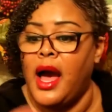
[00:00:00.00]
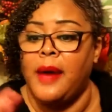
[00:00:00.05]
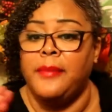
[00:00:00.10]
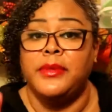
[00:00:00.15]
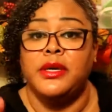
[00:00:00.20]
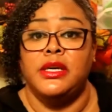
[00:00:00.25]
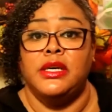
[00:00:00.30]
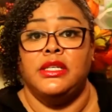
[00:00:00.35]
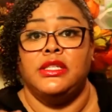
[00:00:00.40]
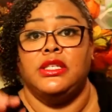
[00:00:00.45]

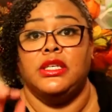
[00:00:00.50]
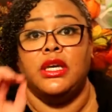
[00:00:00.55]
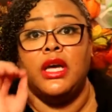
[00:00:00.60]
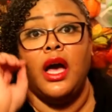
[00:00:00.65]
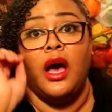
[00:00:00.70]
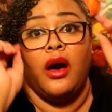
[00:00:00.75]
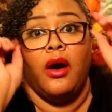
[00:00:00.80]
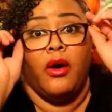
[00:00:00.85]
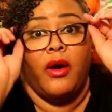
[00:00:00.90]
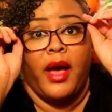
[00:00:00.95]
I'm good to
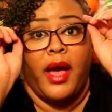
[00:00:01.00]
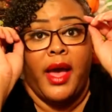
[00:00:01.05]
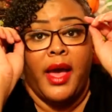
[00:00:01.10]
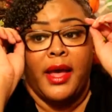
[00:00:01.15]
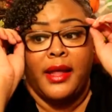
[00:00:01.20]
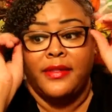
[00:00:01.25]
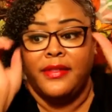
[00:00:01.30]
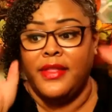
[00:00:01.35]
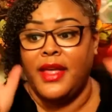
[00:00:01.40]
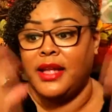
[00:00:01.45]
go.
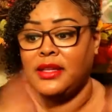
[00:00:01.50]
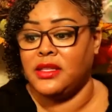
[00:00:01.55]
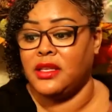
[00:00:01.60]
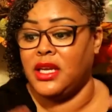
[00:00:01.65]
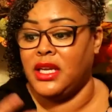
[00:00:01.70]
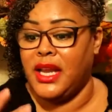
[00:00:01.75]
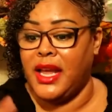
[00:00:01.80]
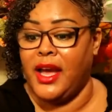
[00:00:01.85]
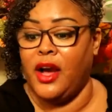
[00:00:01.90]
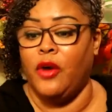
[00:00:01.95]
And that's
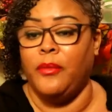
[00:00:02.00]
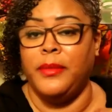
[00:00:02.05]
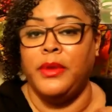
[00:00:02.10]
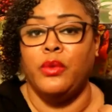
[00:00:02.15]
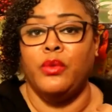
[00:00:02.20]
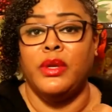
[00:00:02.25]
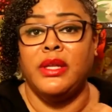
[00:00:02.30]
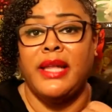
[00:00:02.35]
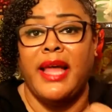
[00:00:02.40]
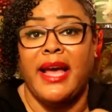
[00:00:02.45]
going to help me
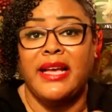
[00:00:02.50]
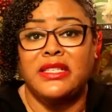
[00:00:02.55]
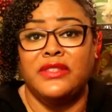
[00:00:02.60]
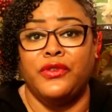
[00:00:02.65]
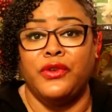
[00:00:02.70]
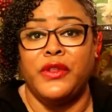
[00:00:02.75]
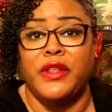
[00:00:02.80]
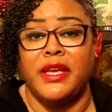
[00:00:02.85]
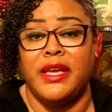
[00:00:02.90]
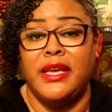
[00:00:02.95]
relax
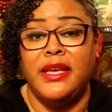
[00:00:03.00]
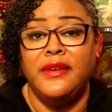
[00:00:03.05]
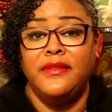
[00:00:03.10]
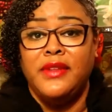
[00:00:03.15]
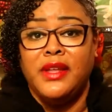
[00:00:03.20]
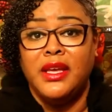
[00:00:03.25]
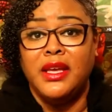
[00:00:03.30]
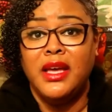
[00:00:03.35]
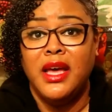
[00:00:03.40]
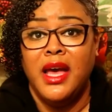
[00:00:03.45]
for the
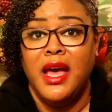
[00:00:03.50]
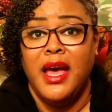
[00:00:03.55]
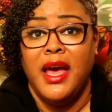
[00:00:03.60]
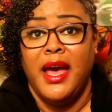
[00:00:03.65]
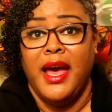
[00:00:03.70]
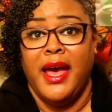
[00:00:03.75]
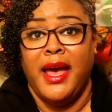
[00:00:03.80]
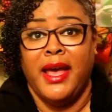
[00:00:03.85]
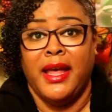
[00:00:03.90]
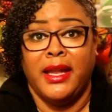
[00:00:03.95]
evening
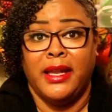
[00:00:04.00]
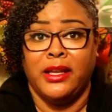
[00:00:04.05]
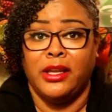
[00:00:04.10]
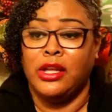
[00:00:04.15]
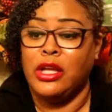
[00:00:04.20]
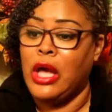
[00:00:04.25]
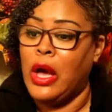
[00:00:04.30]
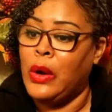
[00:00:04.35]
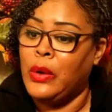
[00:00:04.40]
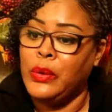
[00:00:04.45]

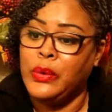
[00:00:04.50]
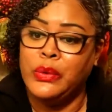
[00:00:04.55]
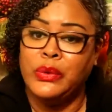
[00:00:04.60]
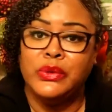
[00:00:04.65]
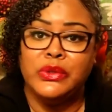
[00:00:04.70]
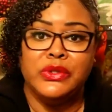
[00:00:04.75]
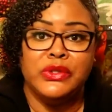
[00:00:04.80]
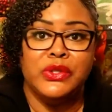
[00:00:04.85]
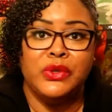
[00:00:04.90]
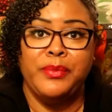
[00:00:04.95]
and
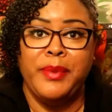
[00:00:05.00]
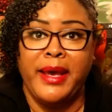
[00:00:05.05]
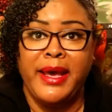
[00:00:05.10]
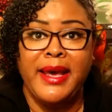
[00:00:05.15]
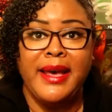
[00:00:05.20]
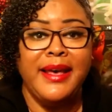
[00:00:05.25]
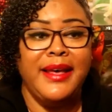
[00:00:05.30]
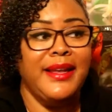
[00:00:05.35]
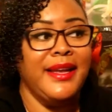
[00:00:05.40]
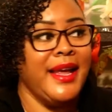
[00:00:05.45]
go to
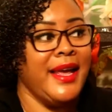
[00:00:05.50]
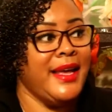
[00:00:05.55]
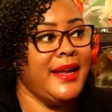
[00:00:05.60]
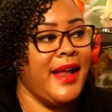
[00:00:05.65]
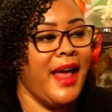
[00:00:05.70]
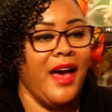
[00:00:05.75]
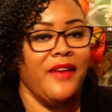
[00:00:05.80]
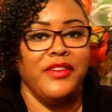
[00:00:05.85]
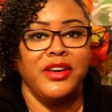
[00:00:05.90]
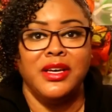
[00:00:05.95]
bed
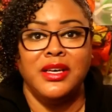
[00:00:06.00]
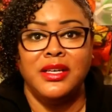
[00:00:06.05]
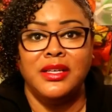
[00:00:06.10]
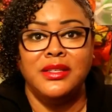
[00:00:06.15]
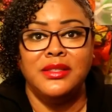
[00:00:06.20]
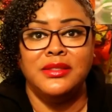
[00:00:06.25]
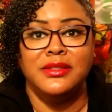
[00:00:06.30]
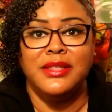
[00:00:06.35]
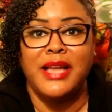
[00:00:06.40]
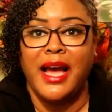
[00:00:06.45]
and have a
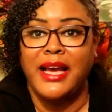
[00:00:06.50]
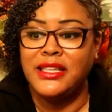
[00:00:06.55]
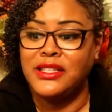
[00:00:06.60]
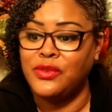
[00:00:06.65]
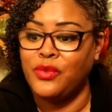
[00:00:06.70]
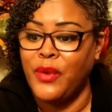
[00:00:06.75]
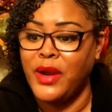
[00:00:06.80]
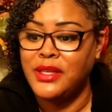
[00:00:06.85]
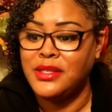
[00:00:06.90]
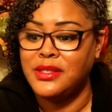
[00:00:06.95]
good
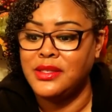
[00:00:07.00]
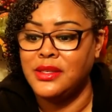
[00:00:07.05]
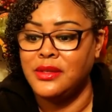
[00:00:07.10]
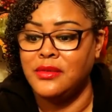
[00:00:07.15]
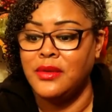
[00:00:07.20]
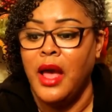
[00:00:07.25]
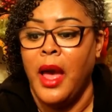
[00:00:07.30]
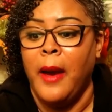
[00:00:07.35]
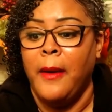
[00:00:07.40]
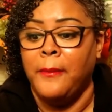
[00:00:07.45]
night's rest
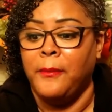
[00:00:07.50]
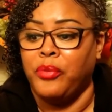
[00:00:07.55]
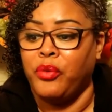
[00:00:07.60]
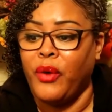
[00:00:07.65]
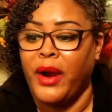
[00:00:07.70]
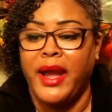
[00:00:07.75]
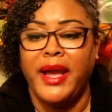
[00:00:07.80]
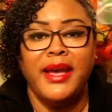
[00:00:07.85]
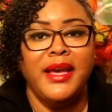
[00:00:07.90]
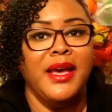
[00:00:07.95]
and
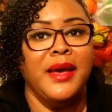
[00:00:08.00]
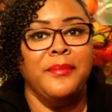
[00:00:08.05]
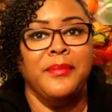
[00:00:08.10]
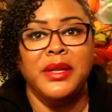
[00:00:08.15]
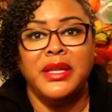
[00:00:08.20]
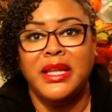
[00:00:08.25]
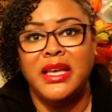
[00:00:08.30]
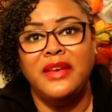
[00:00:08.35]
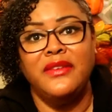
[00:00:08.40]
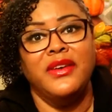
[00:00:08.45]
pray and
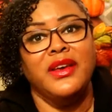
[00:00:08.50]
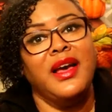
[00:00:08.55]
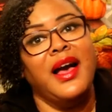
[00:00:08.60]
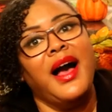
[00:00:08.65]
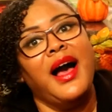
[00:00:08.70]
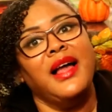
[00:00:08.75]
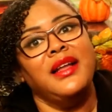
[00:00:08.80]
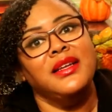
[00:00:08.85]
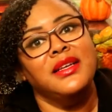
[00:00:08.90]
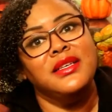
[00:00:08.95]
believe in
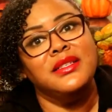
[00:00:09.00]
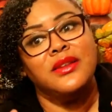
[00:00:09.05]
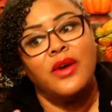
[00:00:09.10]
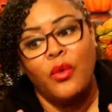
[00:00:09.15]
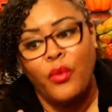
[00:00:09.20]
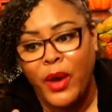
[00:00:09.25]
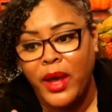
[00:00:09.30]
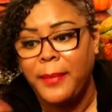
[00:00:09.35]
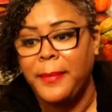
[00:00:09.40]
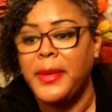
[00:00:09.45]
God and he's
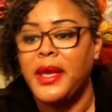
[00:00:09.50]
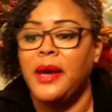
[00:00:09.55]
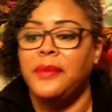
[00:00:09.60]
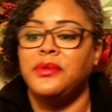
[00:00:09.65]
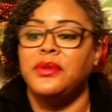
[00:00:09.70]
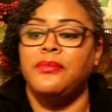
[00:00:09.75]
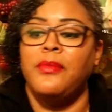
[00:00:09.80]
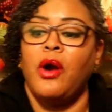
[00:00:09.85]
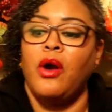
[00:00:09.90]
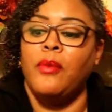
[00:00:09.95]
going to wake me
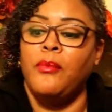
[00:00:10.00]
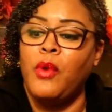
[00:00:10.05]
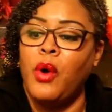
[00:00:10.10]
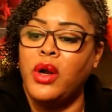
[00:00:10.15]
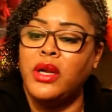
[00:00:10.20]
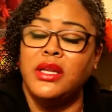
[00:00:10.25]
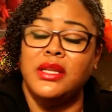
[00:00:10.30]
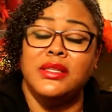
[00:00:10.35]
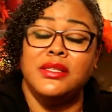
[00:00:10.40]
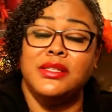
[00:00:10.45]
up tomorrow
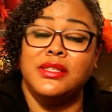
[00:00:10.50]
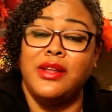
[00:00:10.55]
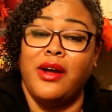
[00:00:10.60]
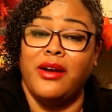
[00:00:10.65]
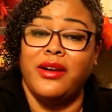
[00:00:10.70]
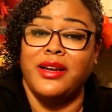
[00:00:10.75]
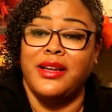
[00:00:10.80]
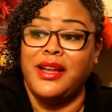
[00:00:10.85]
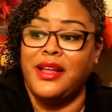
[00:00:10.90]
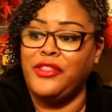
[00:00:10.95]
morning and
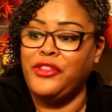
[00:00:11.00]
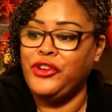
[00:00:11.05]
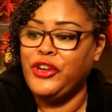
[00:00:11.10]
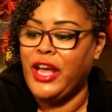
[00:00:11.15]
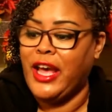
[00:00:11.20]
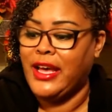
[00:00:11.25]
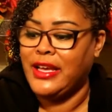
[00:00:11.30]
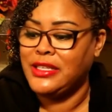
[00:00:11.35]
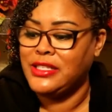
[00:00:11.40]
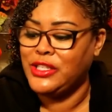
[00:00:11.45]
start another
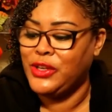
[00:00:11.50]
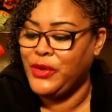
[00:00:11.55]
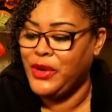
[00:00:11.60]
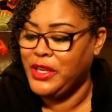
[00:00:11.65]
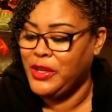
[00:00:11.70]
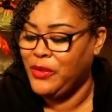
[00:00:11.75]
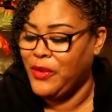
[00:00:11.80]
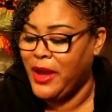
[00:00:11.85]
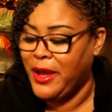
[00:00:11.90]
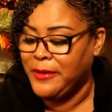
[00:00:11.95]
day. So
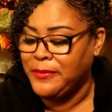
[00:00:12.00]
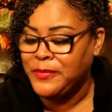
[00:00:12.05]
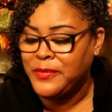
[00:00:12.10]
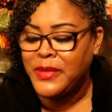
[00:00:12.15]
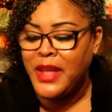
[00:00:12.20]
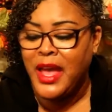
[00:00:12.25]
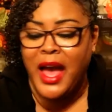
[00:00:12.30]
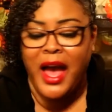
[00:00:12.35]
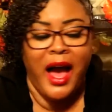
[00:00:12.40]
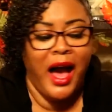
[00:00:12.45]
anyway,
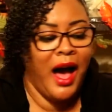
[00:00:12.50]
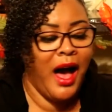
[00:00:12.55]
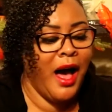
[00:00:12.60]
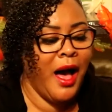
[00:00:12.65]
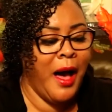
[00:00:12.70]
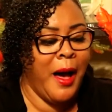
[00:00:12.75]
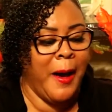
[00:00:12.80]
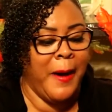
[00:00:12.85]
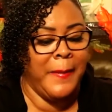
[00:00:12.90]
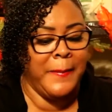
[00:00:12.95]

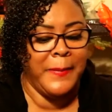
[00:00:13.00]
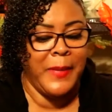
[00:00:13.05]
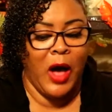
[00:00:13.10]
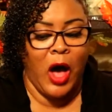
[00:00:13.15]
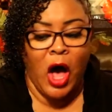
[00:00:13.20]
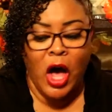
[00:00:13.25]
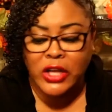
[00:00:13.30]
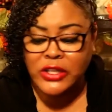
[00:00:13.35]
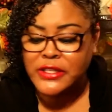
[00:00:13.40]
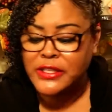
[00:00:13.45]
um,
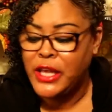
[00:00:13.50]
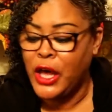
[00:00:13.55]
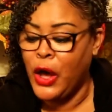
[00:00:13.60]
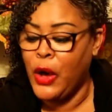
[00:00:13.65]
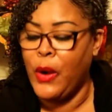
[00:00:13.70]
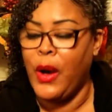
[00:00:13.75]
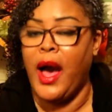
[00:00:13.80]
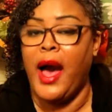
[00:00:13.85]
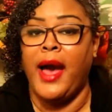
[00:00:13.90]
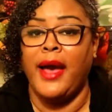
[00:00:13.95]

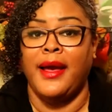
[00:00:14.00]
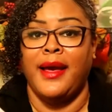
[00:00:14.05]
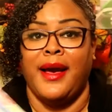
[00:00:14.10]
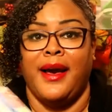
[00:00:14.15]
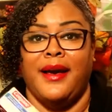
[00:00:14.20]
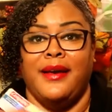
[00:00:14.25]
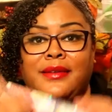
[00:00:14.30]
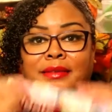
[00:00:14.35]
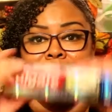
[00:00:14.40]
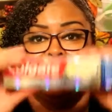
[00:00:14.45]
also I
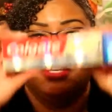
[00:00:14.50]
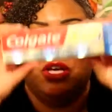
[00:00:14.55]
got